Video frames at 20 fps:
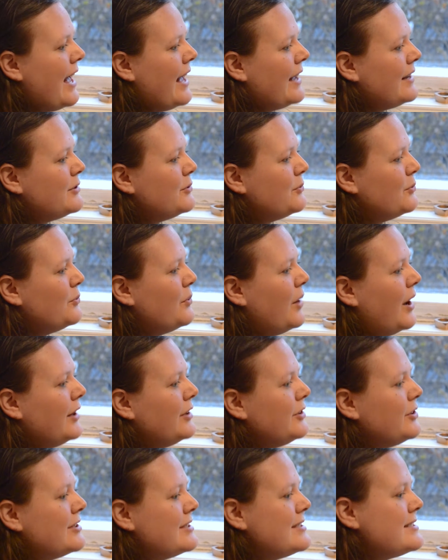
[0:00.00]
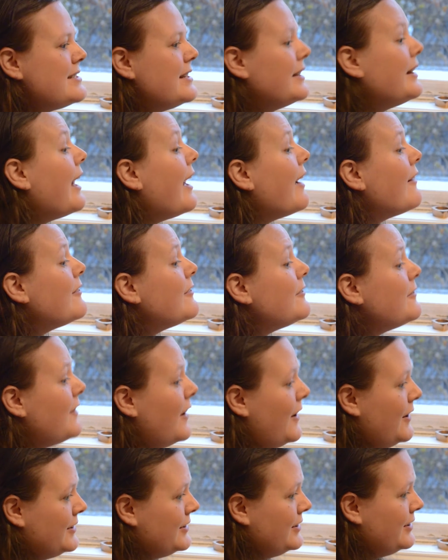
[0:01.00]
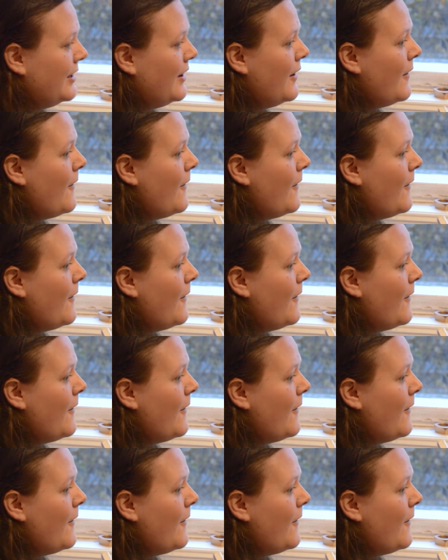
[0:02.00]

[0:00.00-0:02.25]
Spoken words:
And while you can still have fun